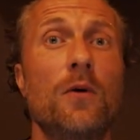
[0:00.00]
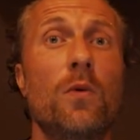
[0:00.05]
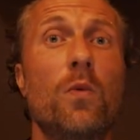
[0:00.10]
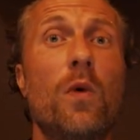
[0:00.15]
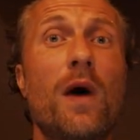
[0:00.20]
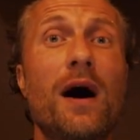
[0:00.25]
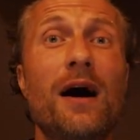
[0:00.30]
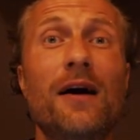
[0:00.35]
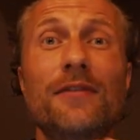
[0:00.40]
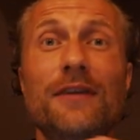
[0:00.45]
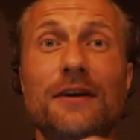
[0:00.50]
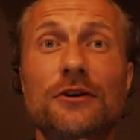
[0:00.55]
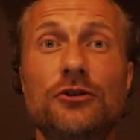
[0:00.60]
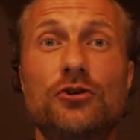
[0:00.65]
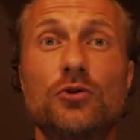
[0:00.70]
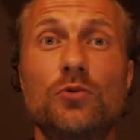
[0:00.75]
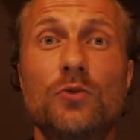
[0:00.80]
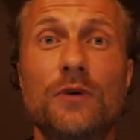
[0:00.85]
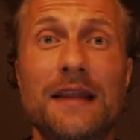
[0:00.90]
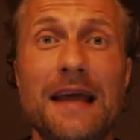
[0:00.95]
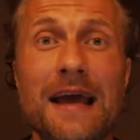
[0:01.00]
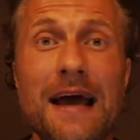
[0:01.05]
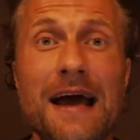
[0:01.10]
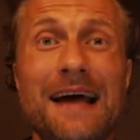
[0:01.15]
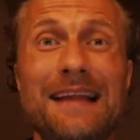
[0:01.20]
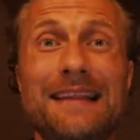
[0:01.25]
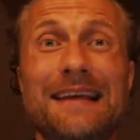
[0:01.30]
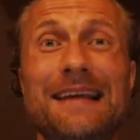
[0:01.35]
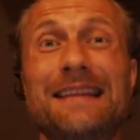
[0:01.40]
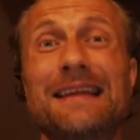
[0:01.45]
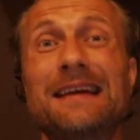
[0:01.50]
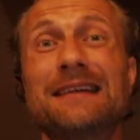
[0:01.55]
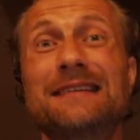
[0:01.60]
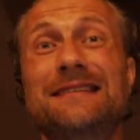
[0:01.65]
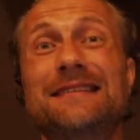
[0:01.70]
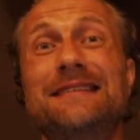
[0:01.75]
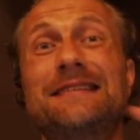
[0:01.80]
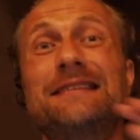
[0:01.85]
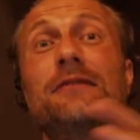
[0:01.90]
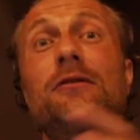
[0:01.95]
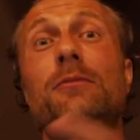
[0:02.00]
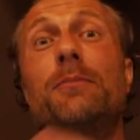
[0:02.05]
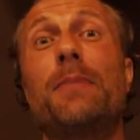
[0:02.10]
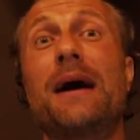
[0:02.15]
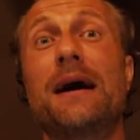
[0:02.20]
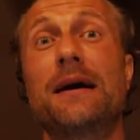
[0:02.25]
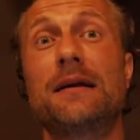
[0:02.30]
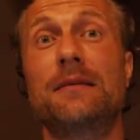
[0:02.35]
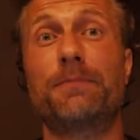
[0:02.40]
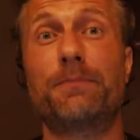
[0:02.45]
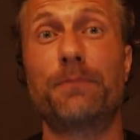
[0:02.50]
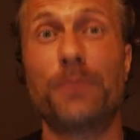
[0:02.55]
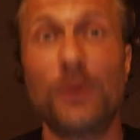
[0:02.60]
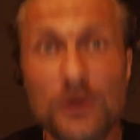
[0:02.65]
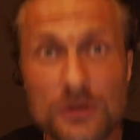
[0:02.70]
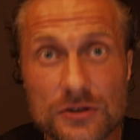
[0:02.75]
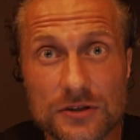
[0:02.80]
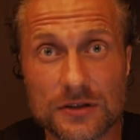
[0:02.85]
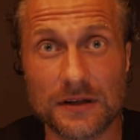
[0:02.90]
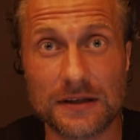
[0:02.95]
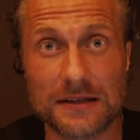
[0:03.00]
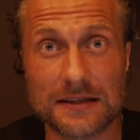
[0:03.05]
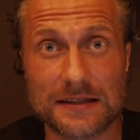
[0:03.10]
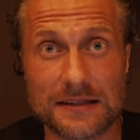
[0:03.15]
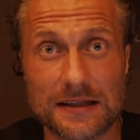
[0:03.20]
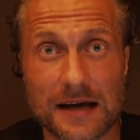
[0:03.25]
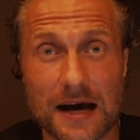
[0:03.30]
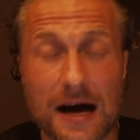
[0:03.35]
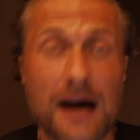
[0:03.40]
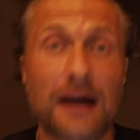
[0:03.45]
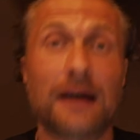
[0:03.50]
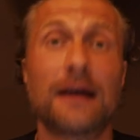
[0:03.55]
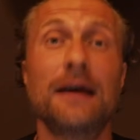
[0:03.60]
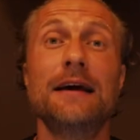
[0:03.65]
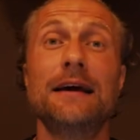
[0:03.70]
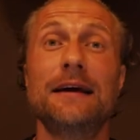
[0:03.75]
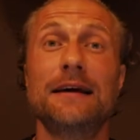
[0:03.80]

while they're doing that and they're still buying puts on the stock,